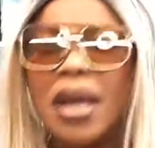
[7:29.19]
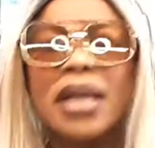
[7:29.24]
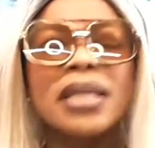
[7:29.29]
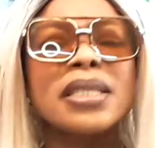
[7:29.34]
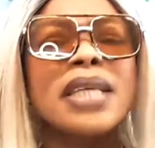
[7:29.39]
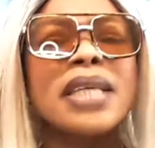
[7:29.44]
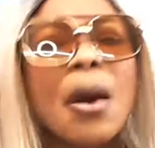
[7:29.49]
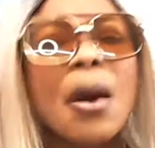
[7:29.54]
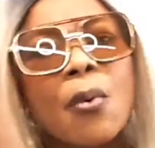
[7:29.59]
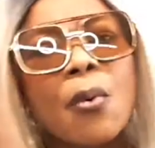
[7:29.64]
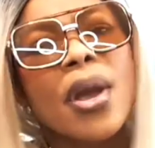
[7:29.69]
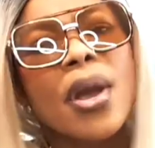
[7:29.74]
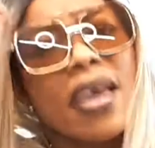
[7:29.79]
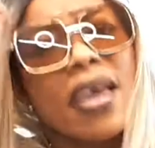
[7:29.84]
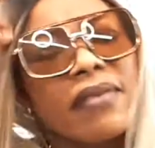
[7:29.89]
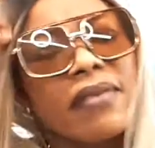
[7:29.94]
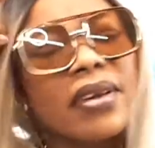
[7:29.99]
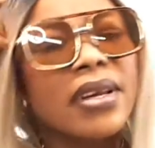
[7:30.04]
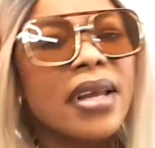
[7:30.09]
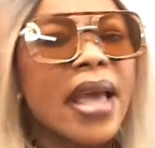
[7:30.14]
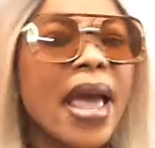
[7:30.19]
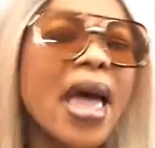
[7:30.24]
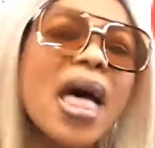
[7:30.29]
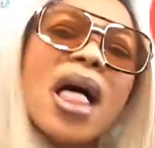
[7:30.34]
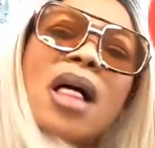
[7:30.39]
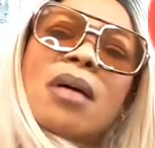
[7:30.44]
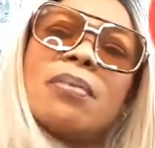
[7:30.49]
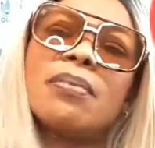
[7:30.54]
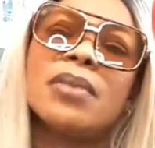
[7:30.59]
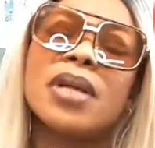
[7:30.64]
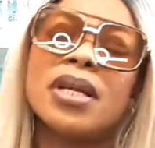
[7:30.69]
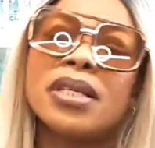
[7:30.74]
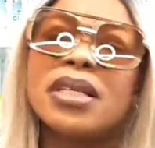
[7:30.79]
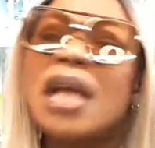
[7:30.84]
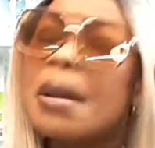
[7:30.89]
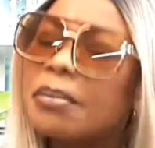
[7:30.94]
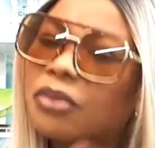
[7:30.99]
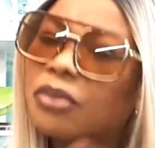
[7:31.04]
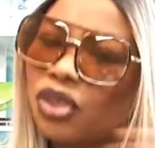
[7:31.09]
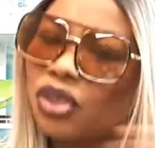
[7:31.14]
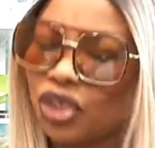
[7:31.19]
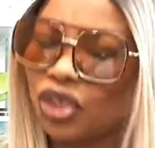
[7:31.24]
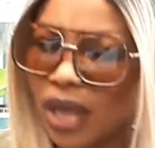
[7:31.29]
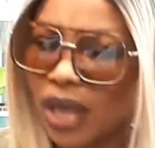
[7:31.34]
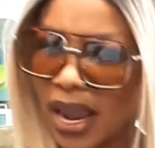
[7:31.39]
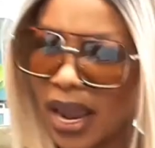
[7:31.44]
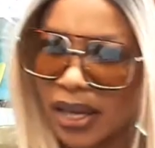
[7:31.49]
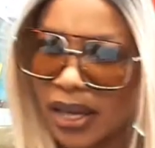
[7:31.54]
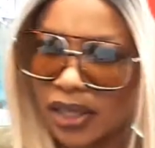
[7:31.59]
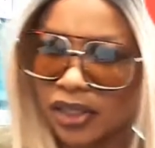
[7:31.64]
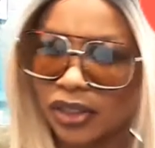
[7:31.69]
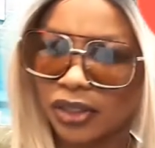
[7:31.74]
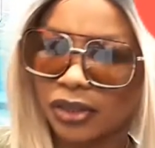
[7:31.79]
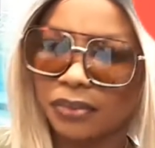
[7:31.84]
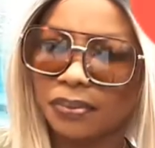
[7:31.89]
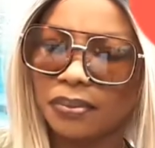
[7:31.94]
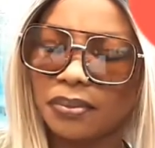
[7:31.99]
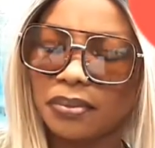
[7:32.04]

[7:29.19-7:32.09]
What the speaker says: That will even help them to change.